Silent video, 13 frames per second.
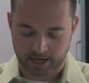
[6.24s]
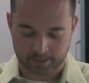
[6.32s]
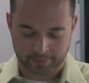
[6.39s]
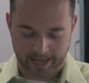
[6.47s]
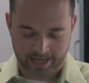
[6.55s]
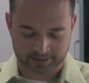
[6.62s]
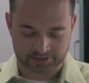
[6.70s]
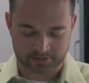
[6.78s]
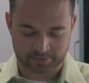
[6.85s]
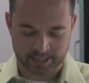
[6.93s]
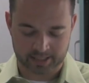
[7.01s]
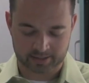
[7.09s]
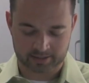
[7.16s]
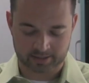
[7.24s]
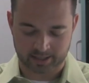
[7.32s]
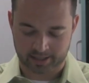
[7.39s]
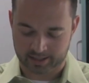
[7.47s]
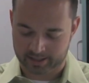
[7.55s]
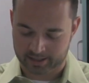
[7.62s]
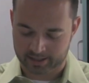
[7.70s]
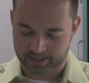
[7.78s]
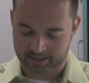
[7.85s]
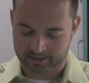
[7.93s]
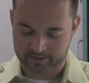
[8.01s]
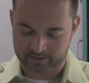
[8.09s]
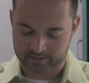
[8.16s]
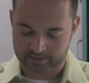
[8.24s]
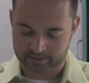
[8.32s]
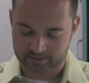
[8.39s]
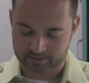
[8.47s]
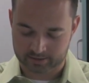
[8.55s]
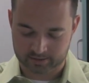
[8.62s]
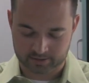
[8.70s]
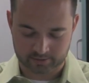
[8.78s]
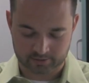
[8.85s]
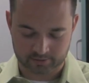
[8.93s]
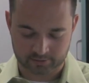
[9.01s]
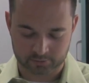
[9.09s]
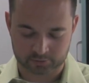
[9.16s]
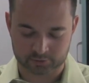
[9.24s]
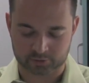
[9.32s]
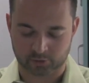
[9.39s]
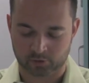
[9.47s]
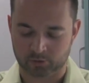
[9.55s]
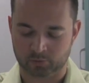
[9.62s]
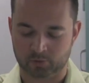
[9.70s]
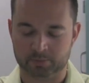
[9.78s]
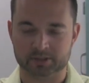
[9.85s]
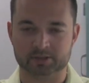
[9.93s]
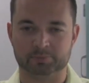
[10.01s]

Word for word: "I'm Action Man," and you stole a woman's